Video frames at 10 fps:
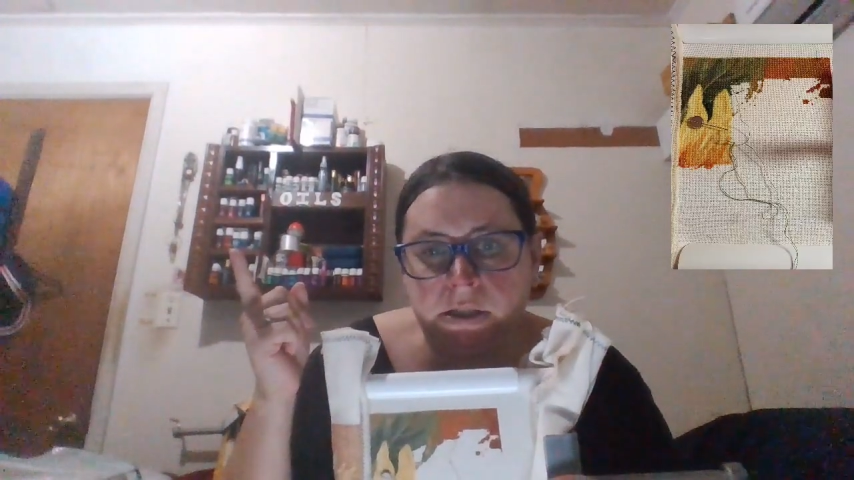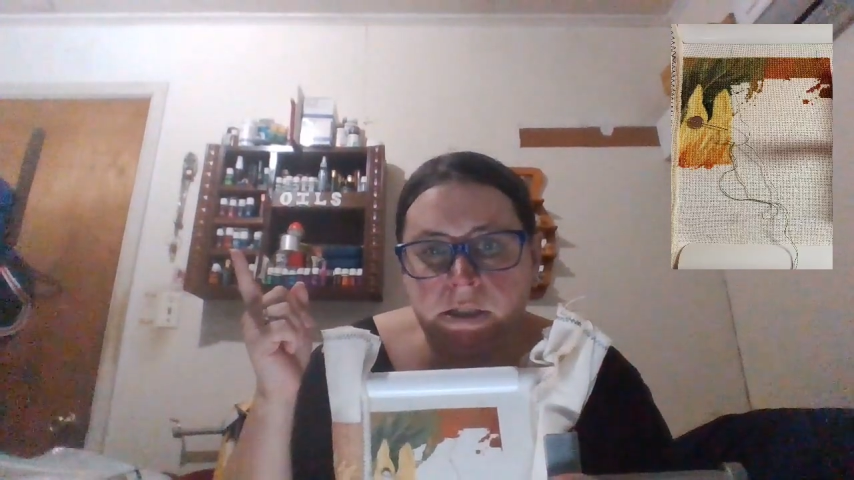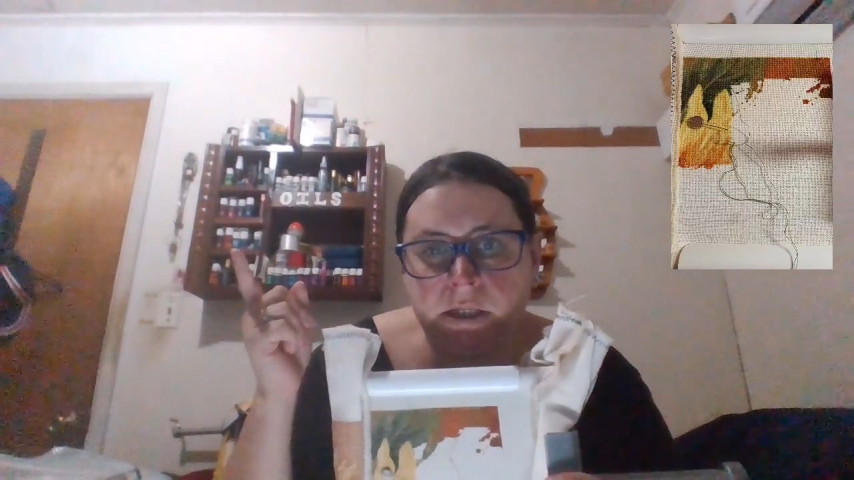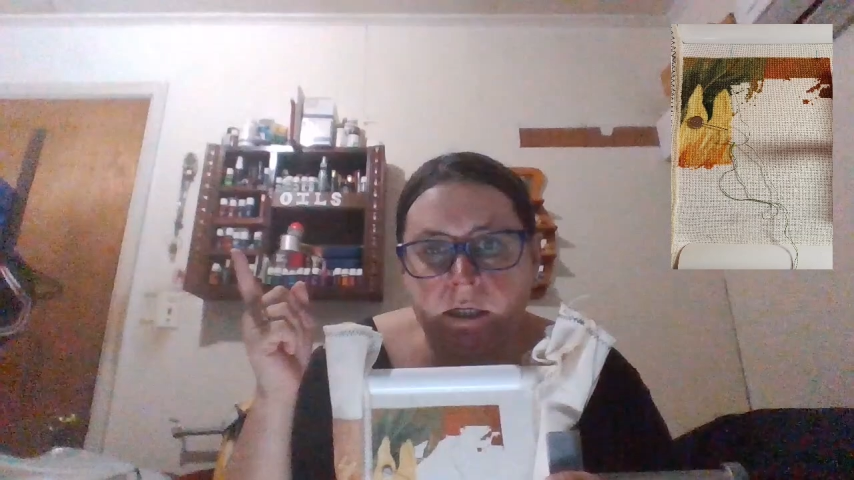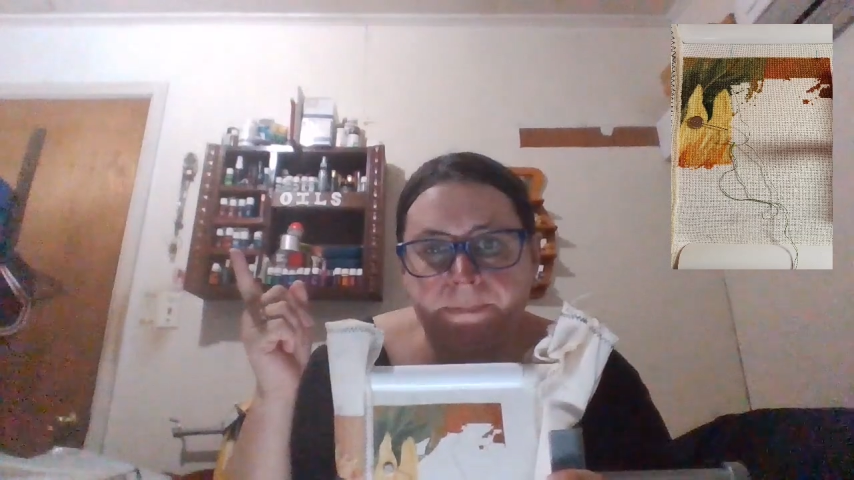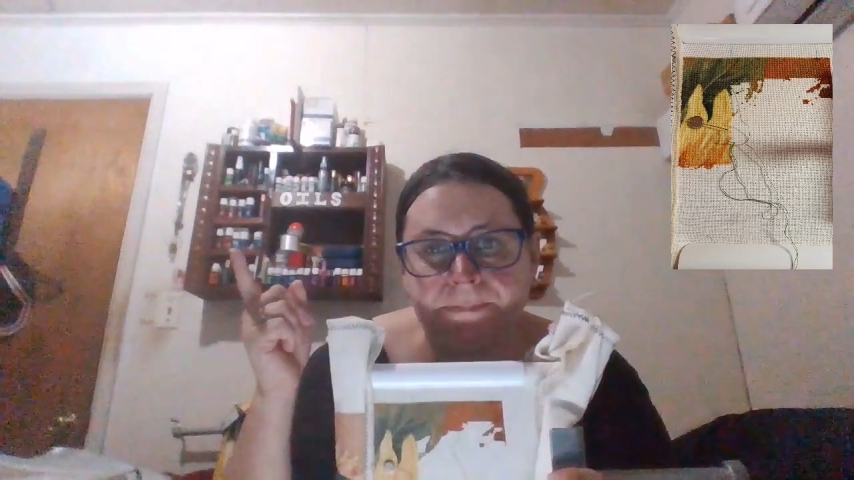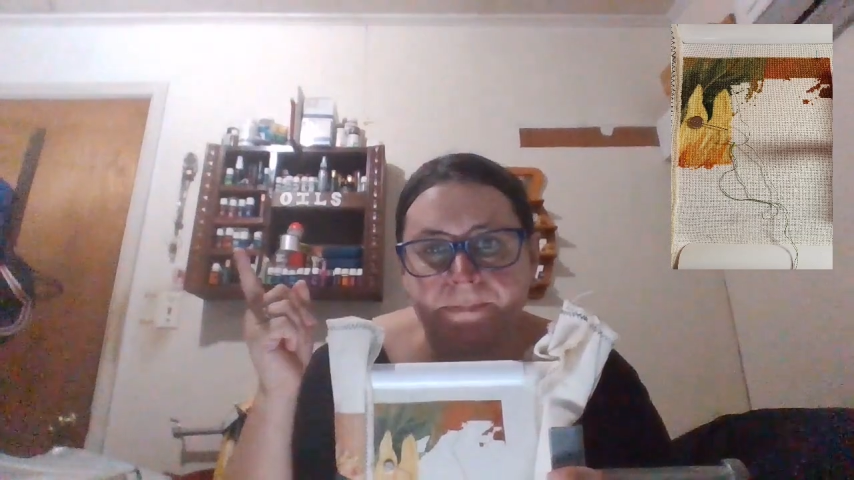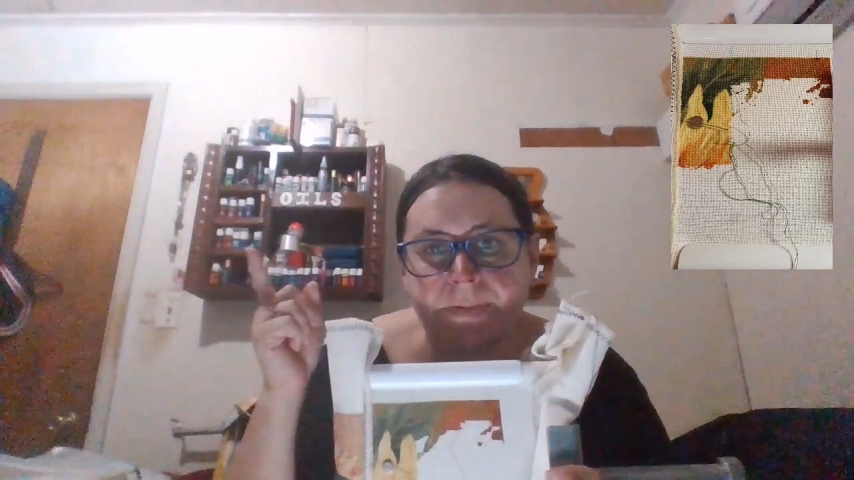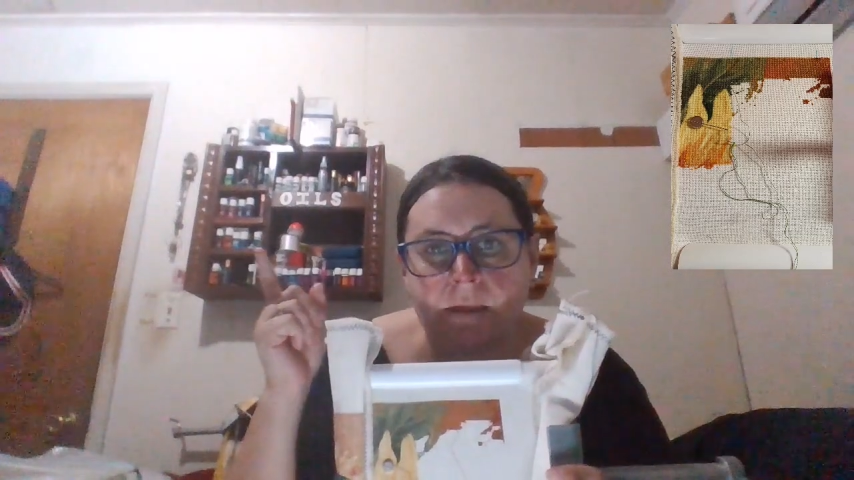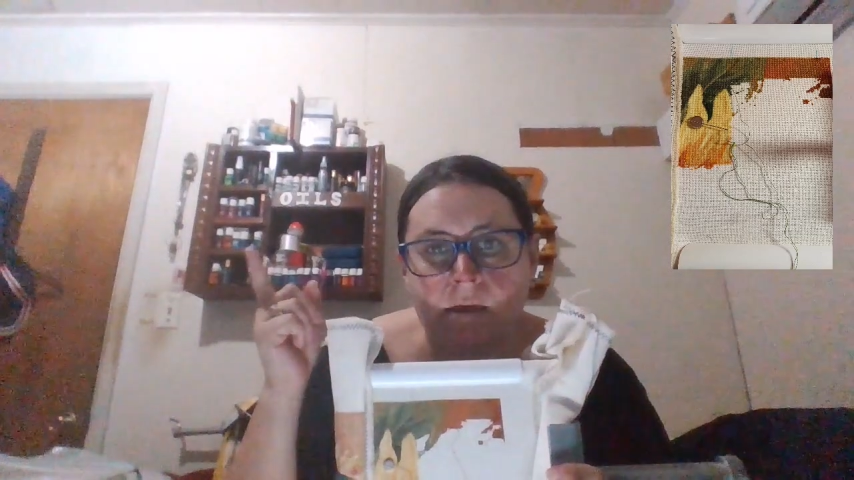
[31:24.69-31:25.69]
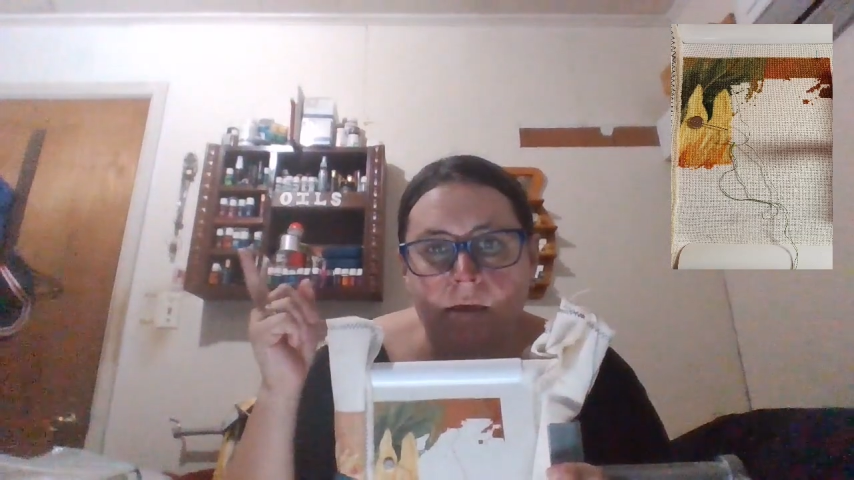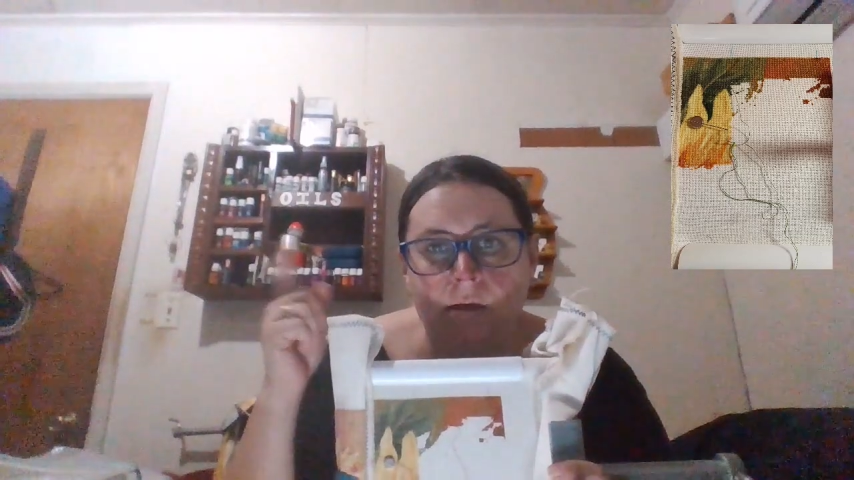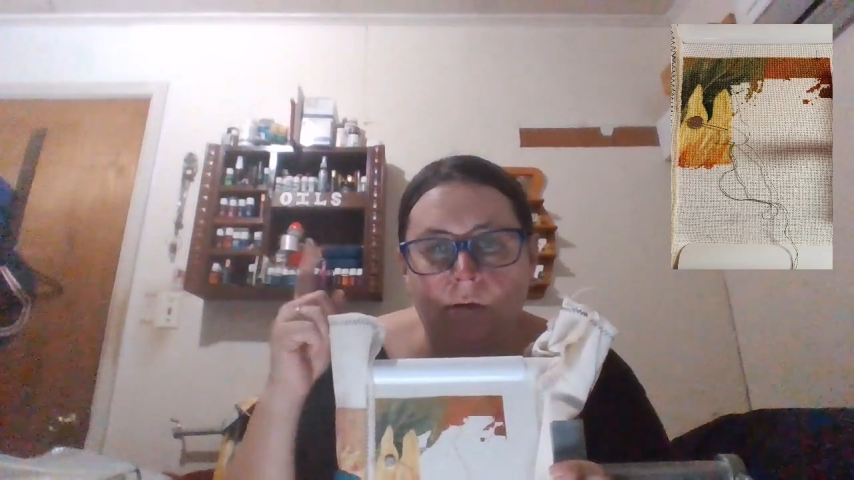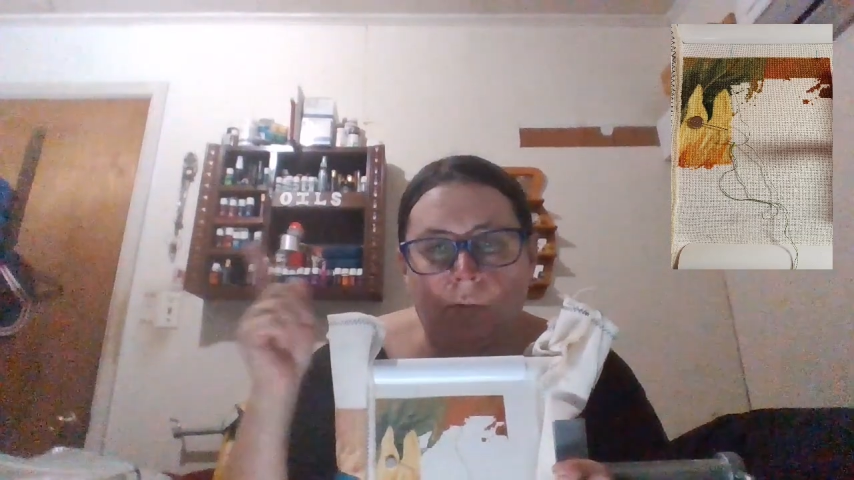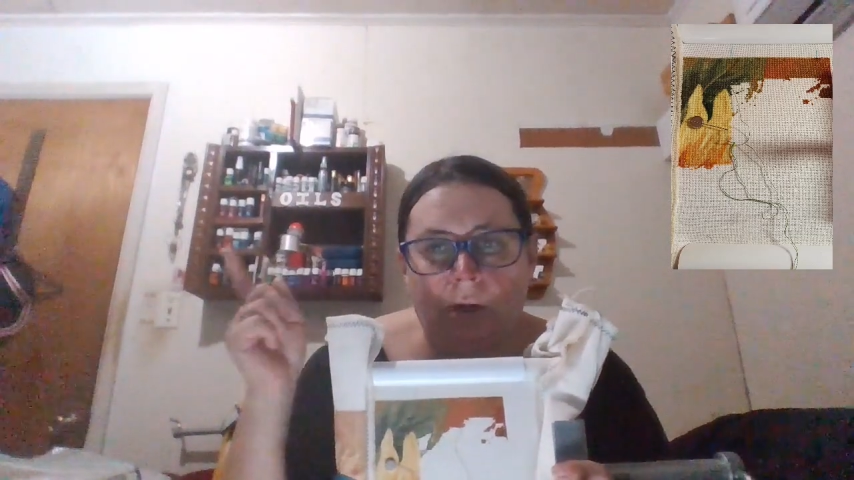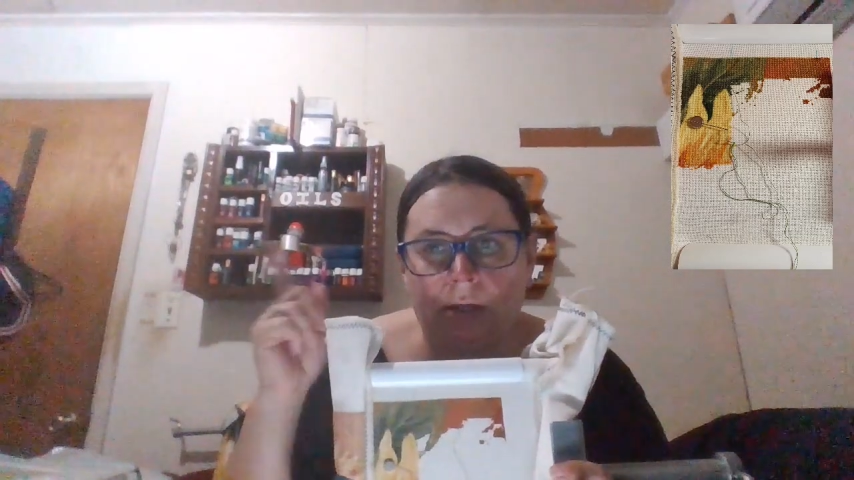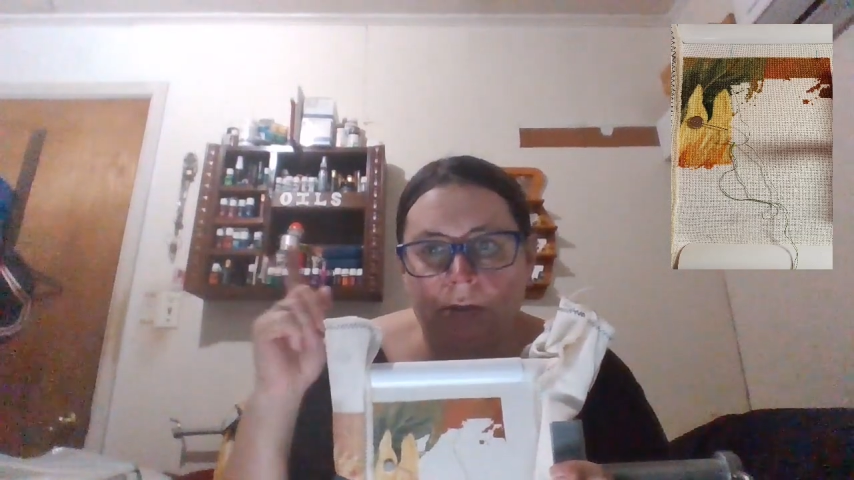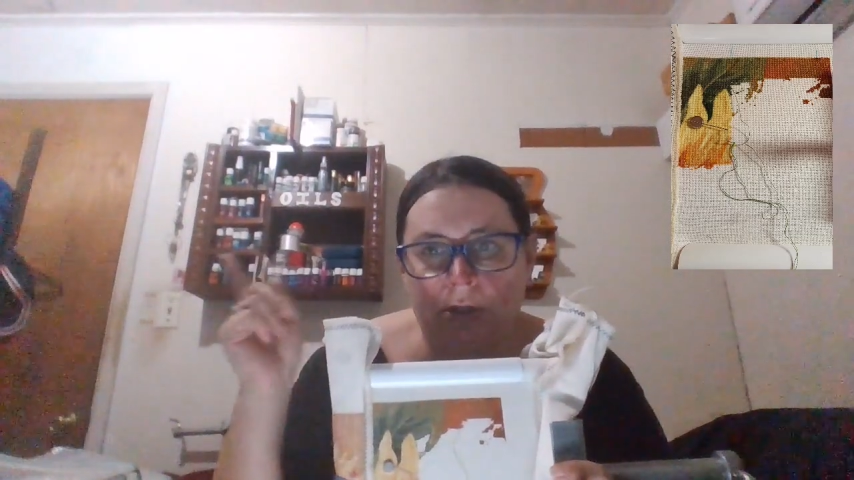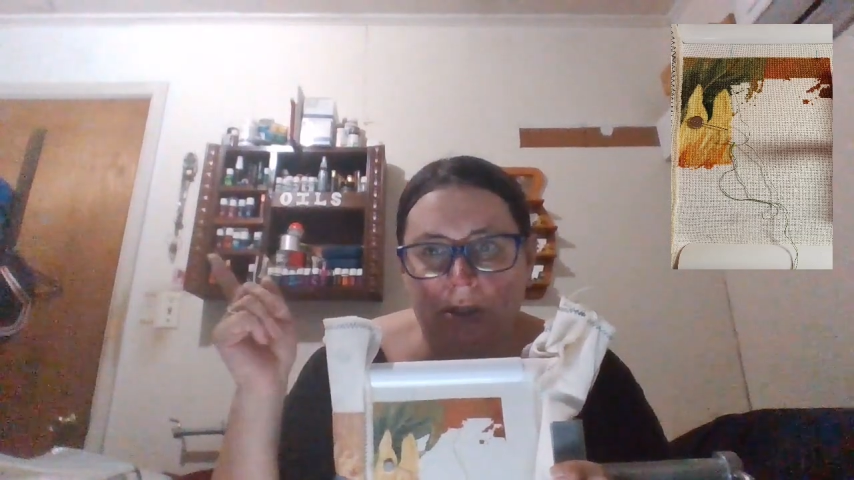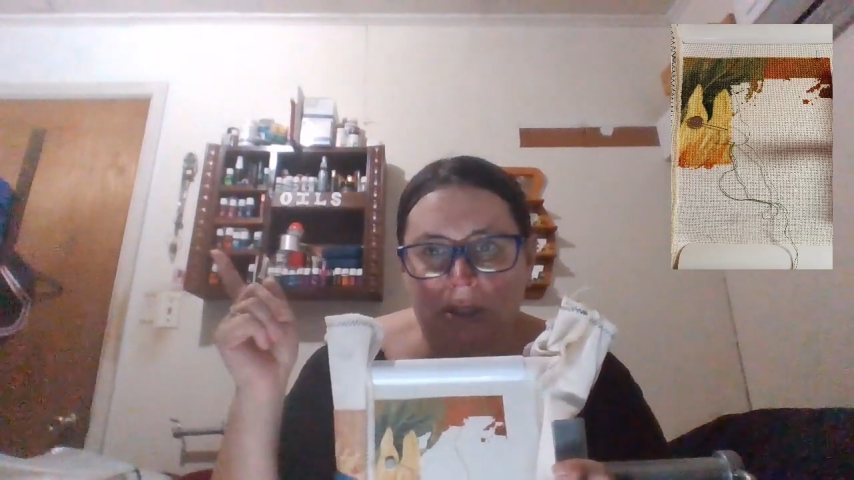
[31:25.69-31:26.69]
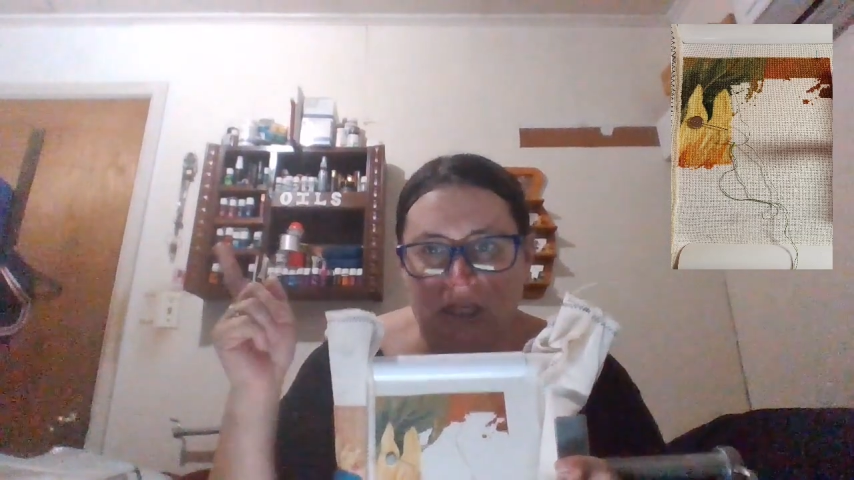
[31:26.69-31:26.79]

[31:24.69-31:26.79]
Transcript: see what it looks